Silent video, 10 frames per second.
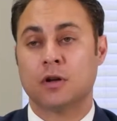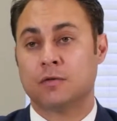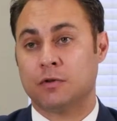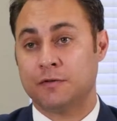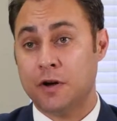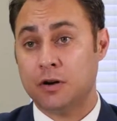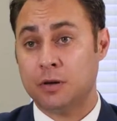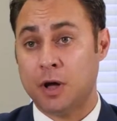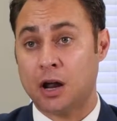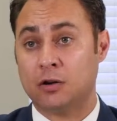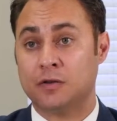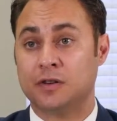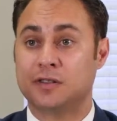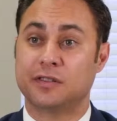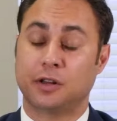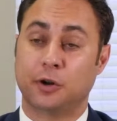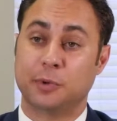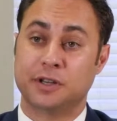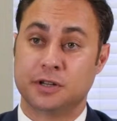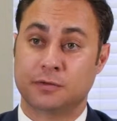For felony matters, it is a little
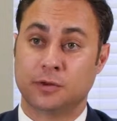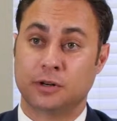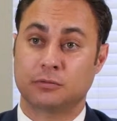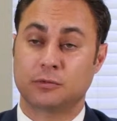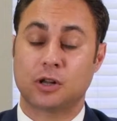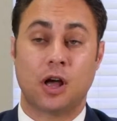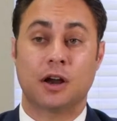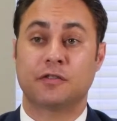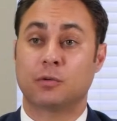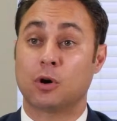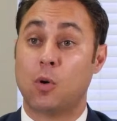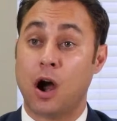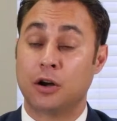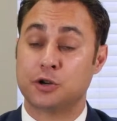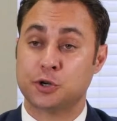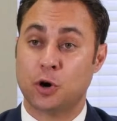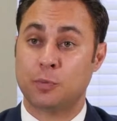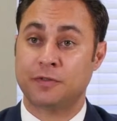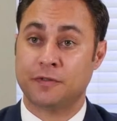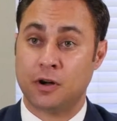bit different. Clients are required to show up
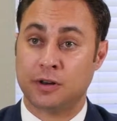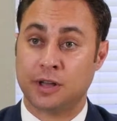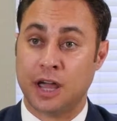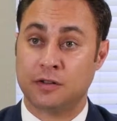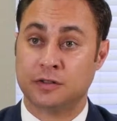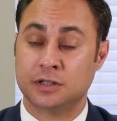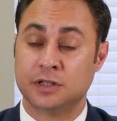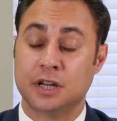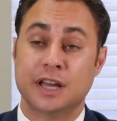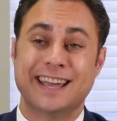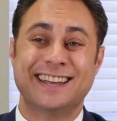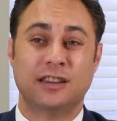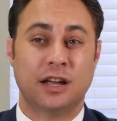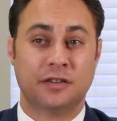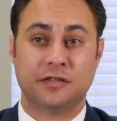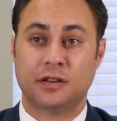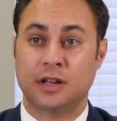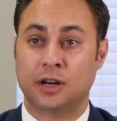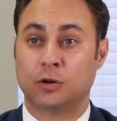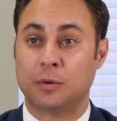at felony cases unless
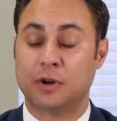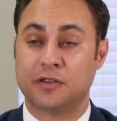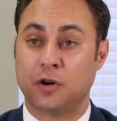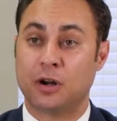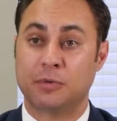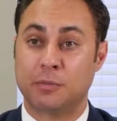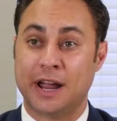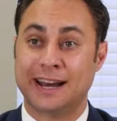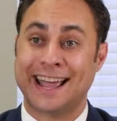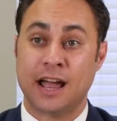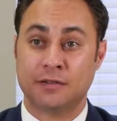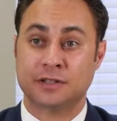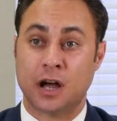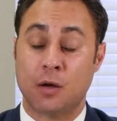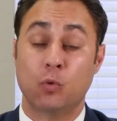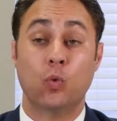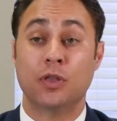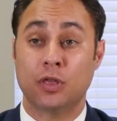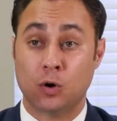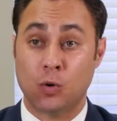an agreement has already been made ahead of time
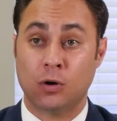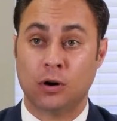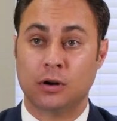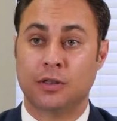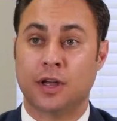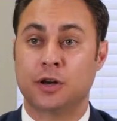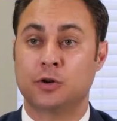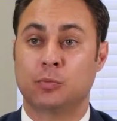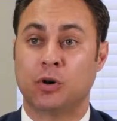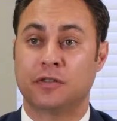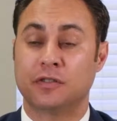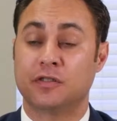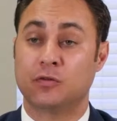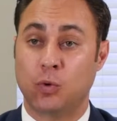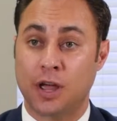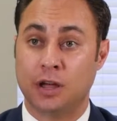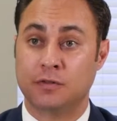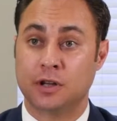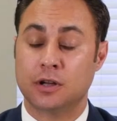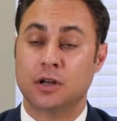with the court that your presence is
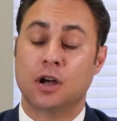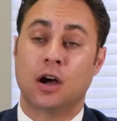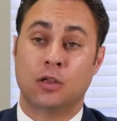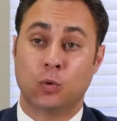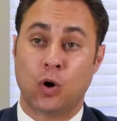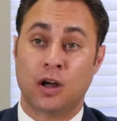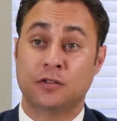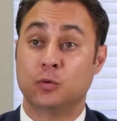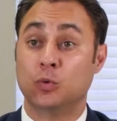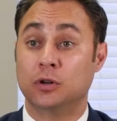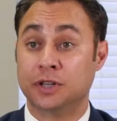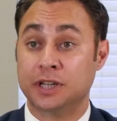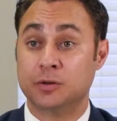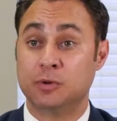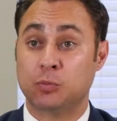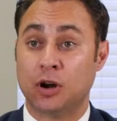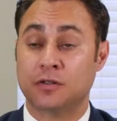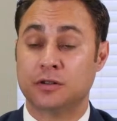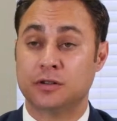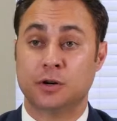waived. Otherwise, you will need to be
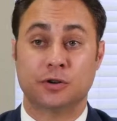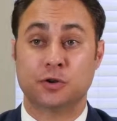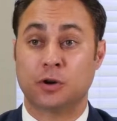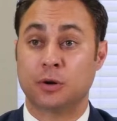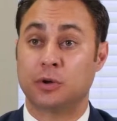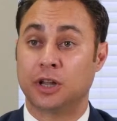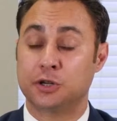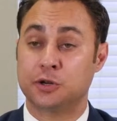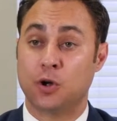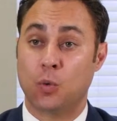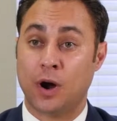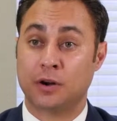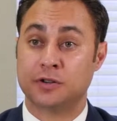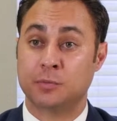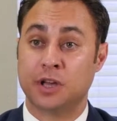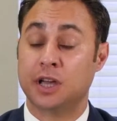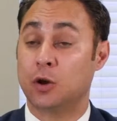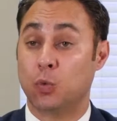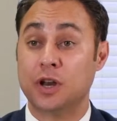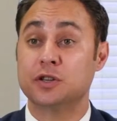present. Your attorney will let you know where to be
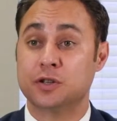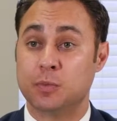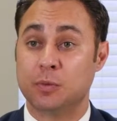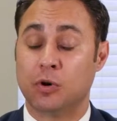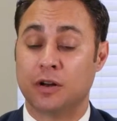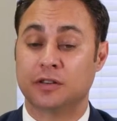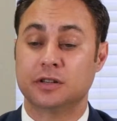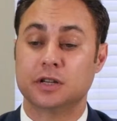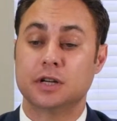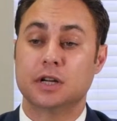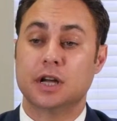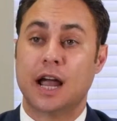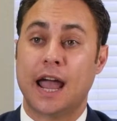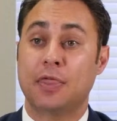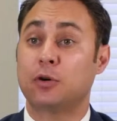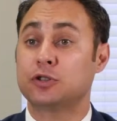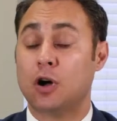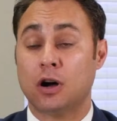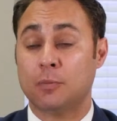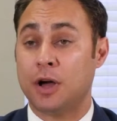and when to be present, and they'll
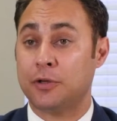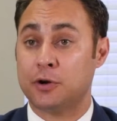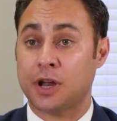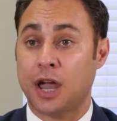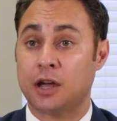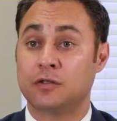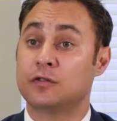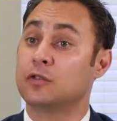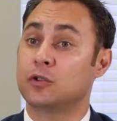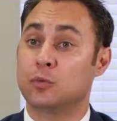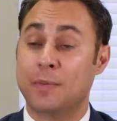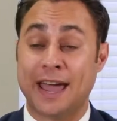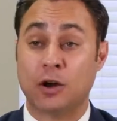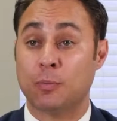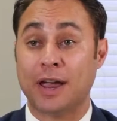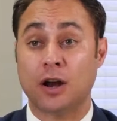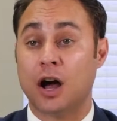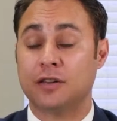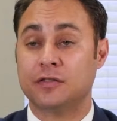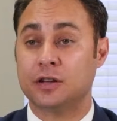talk about your case. You may or may
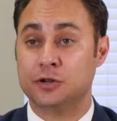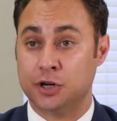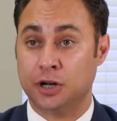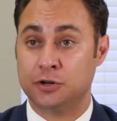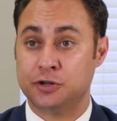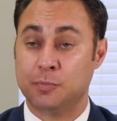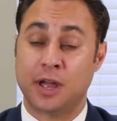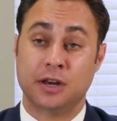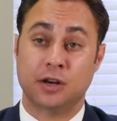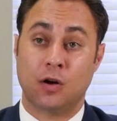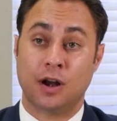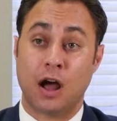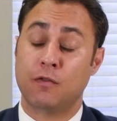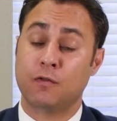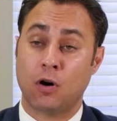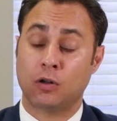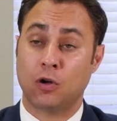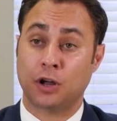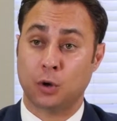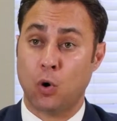not see a judge depending on how far
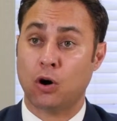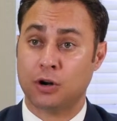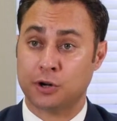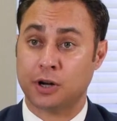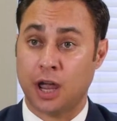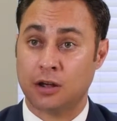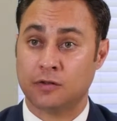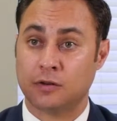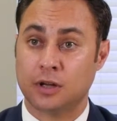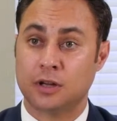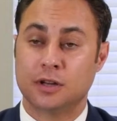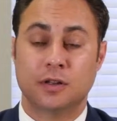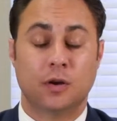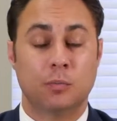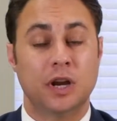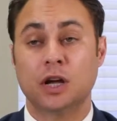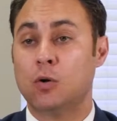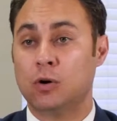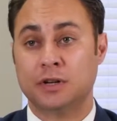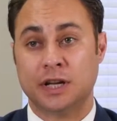along you are in your case. There are many
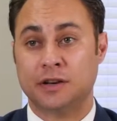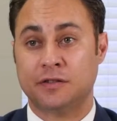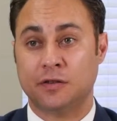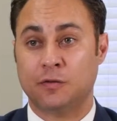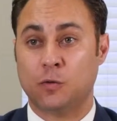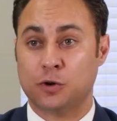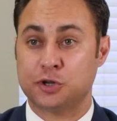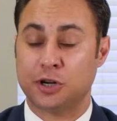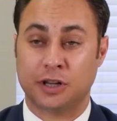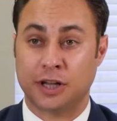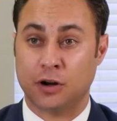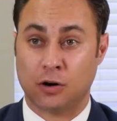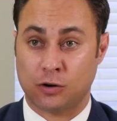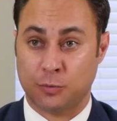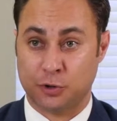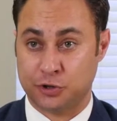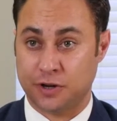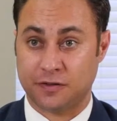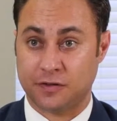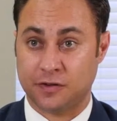court dates, unfortunately, in our criminal
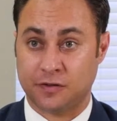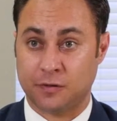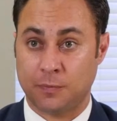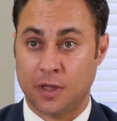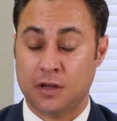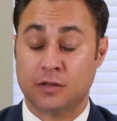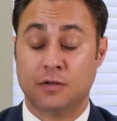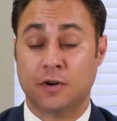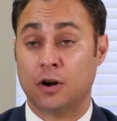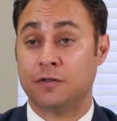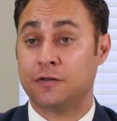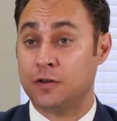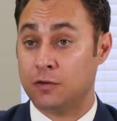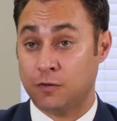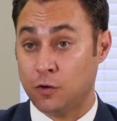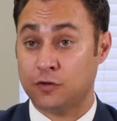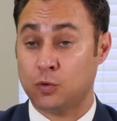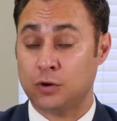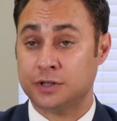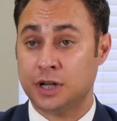justice system. The very first
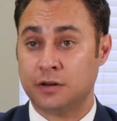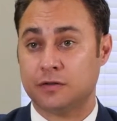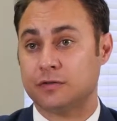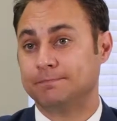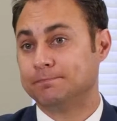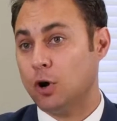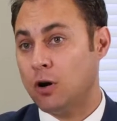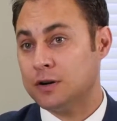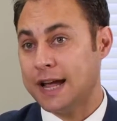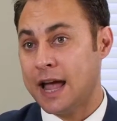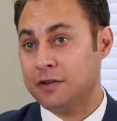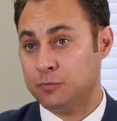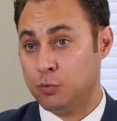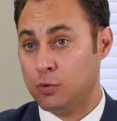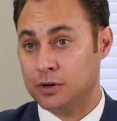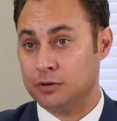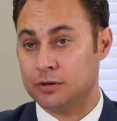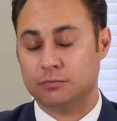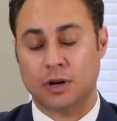court dates aren't as important.